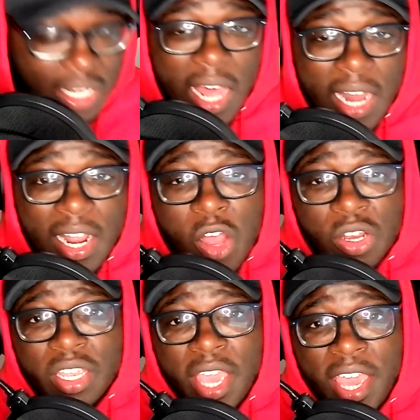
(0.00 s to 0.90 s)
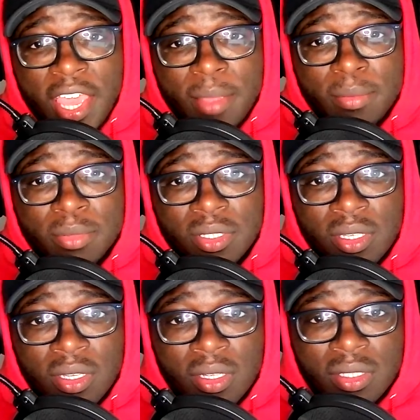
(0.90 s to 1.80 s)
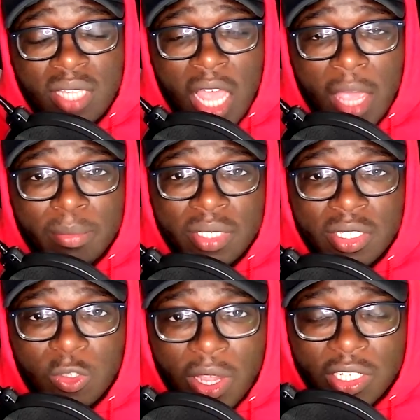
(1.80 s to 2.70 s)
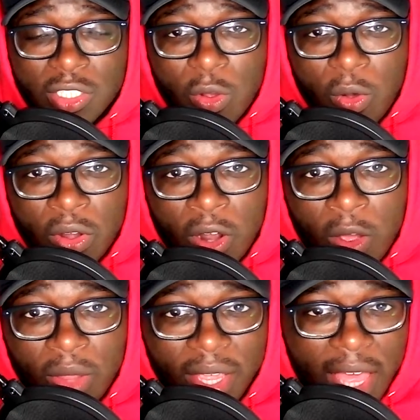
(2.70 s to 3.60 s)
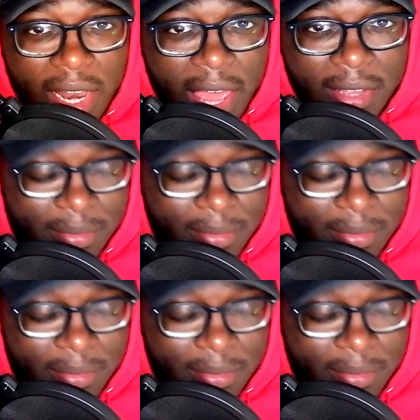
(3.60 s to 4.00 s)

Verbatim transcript: of Hunger Games type situation going on. They got like